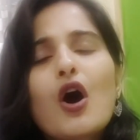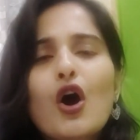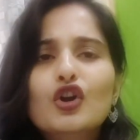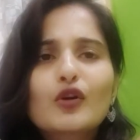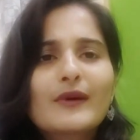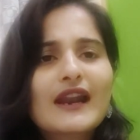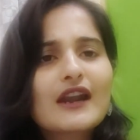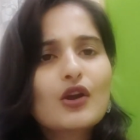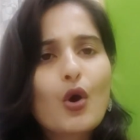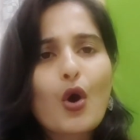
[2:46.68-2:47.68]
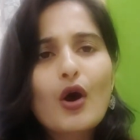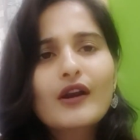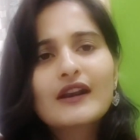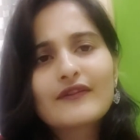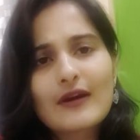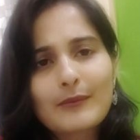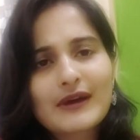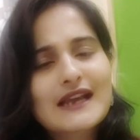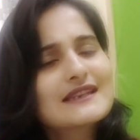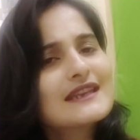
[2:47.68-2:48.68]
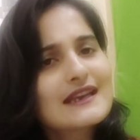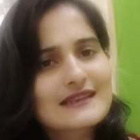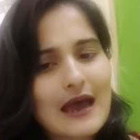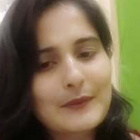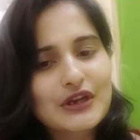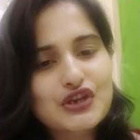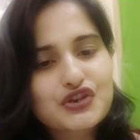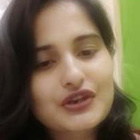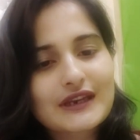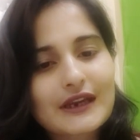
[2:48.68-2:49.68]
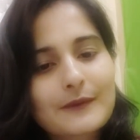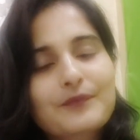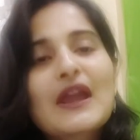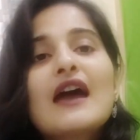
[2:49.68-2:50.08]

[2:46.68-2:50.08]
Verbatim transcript: october end or november as the examination date